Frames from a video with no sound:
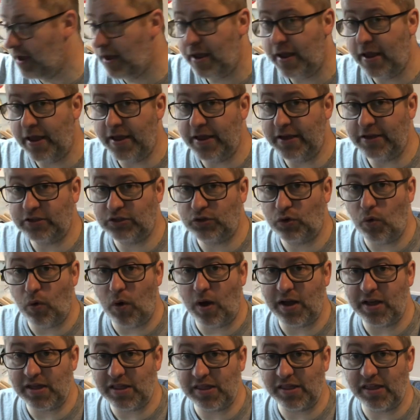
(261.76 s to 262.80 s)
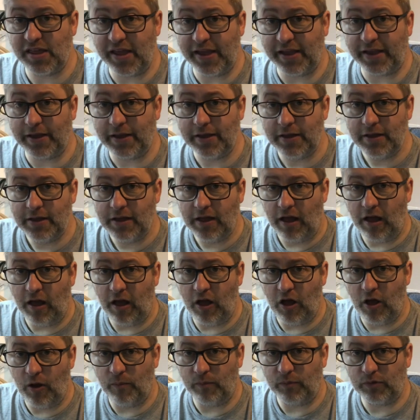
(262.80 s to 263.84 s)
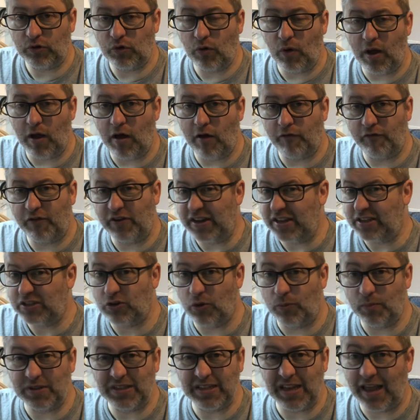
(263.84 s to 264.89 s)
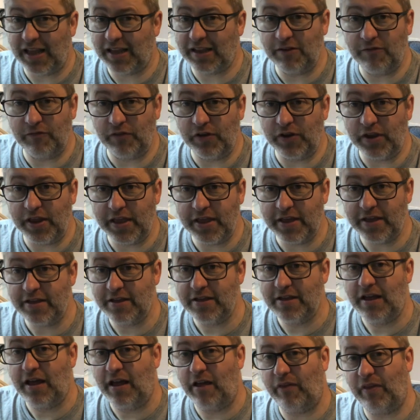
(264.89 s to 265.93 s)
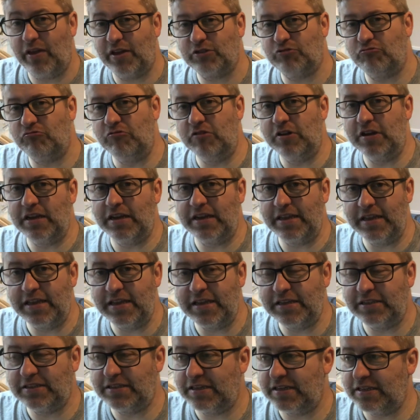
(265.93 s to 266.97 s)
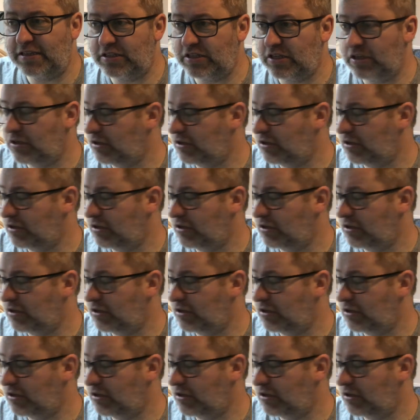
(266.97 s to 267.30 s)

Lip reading: is quite thick. Quite often it's almost like a veneer, and that's really easy to